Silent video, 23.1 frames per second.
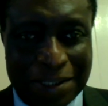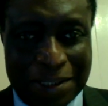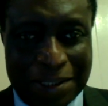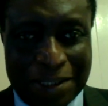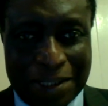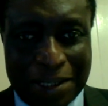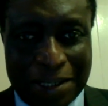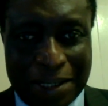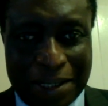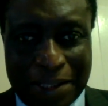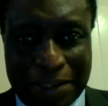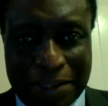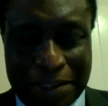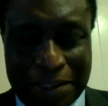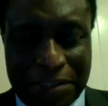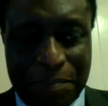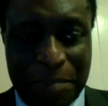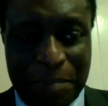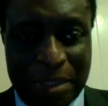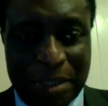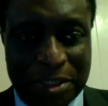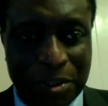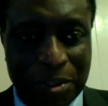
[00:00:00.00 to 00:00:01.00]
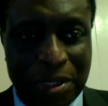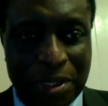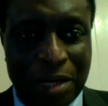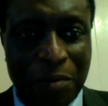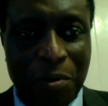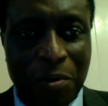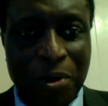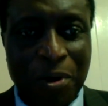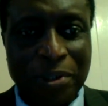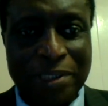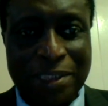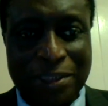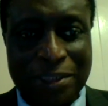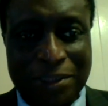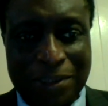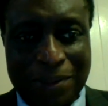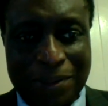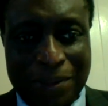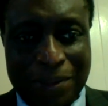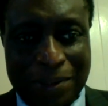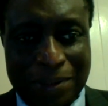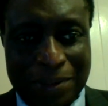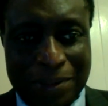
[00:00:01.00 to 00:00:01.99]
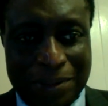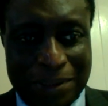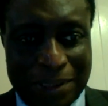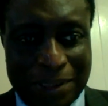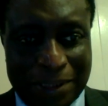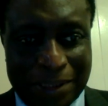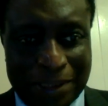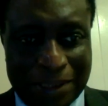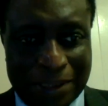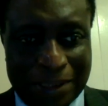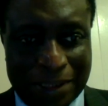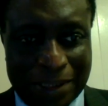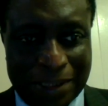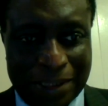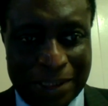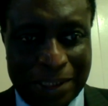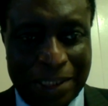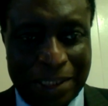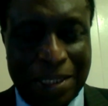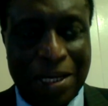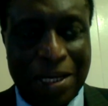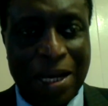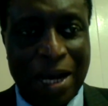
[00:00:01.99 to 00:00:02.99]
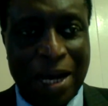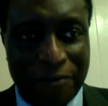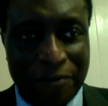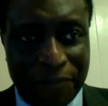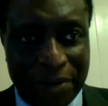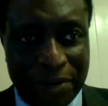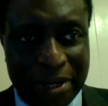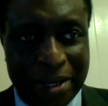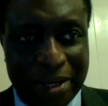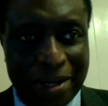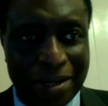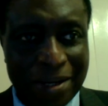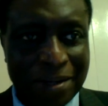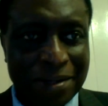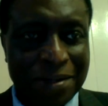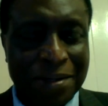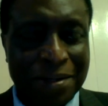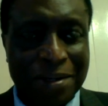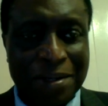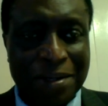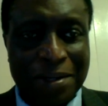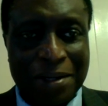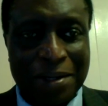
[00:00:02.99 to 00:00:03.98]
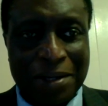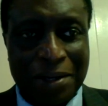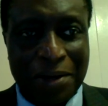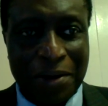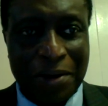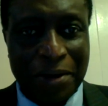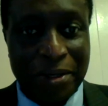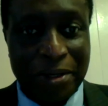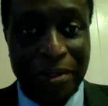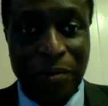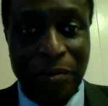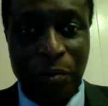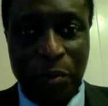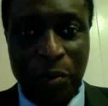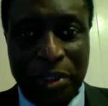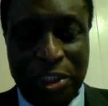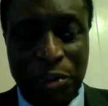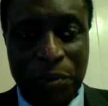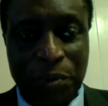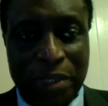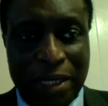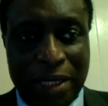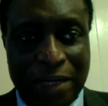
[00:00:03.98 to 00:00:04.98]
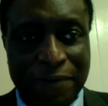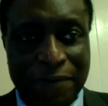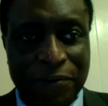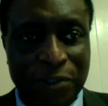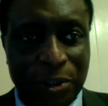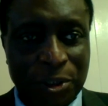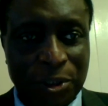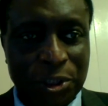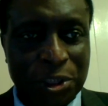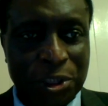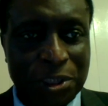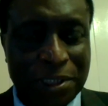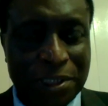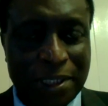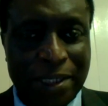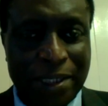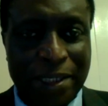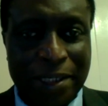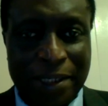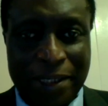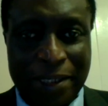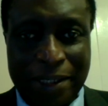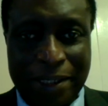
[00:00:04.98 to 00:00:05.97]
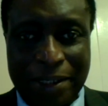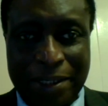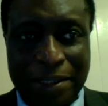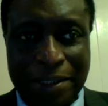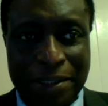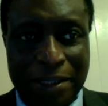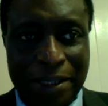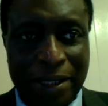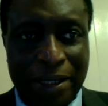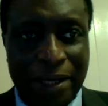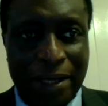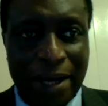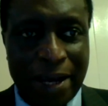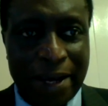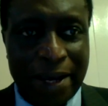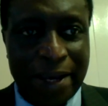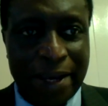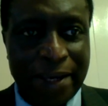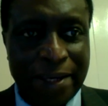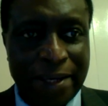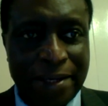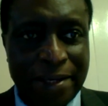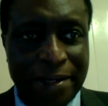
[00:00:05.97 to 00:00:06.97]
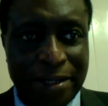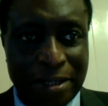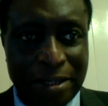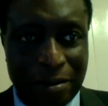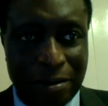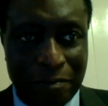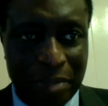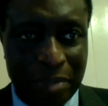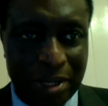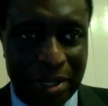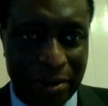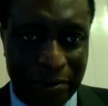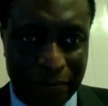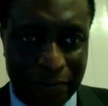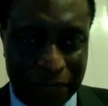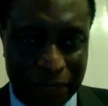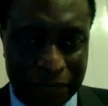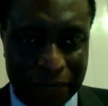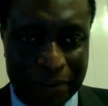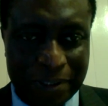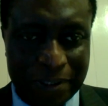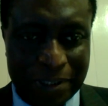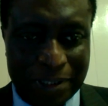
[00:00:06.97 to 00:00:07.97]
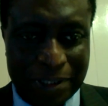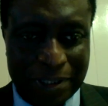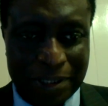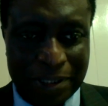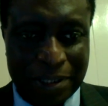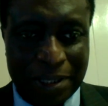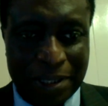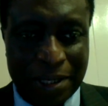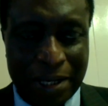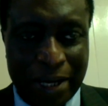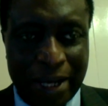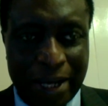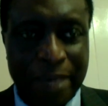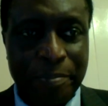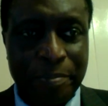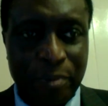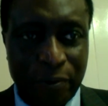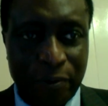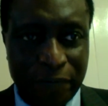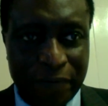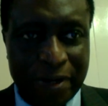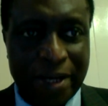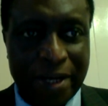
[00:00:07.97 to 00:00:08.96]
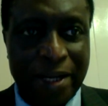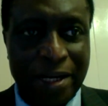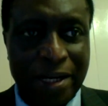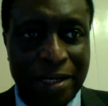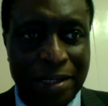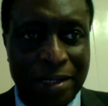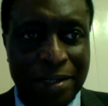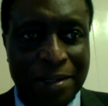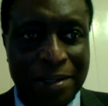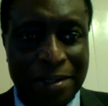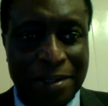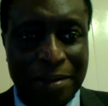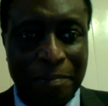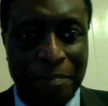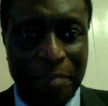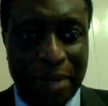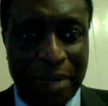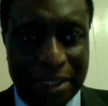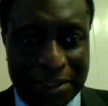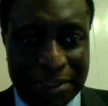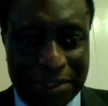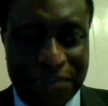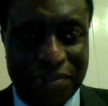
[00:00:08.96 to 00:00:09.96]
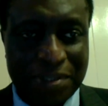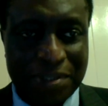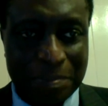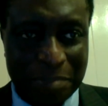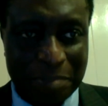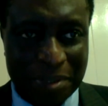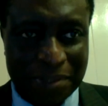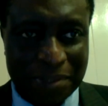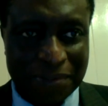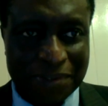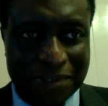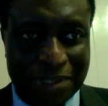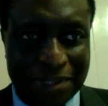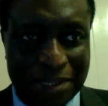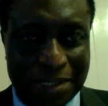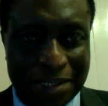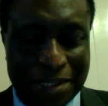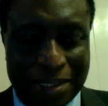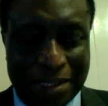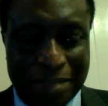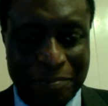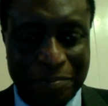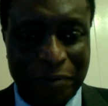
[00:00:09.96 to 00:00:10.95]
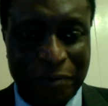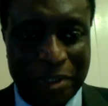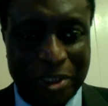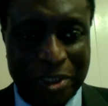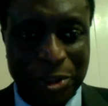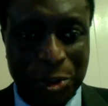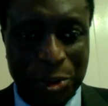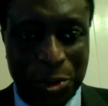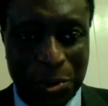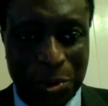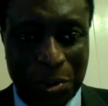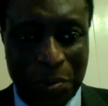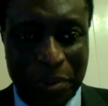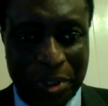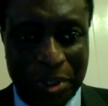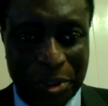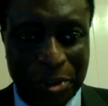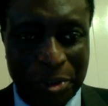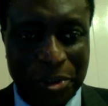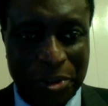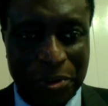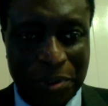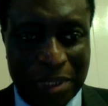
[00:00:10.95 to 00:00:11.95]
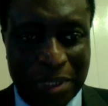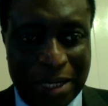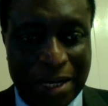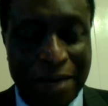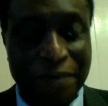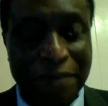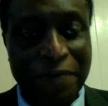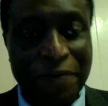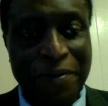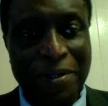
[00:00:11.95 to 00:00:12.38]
and this particular one is on Africa, in which we have such a high number of high-profile participants. And I'm very sure we're going to have